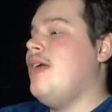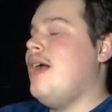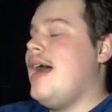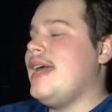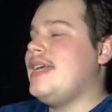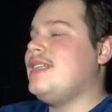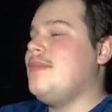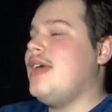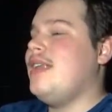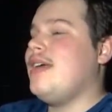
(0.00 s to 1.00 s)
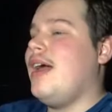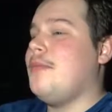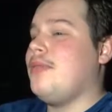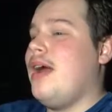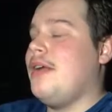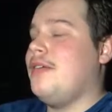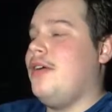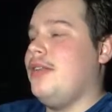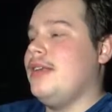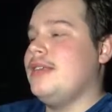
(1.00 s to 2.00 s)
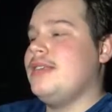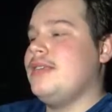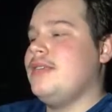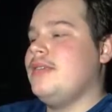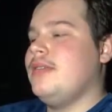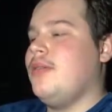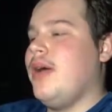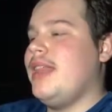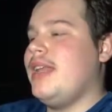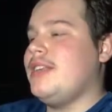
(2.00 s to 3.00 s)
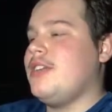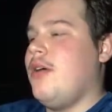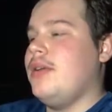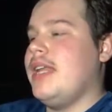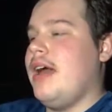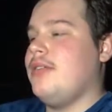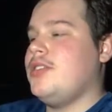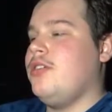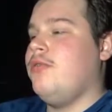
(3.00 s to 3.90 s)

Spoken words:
I guess I'm getting kind of proud of all this the way that it's going down so